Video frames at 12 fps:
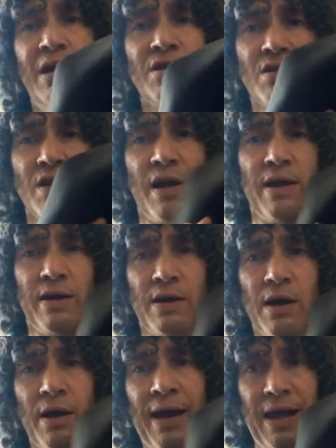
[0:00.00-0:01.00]
saying
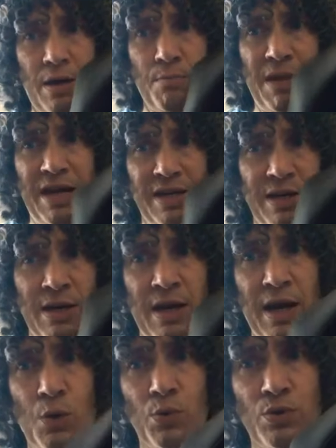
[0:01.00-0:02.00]
handmade in
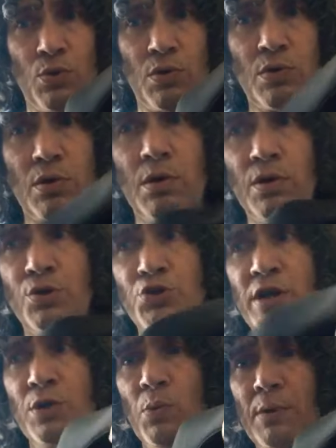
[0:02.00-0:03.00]
Ecuador,
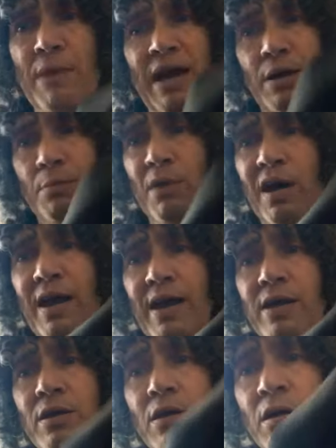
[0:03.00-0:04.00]
genuine Panama hat.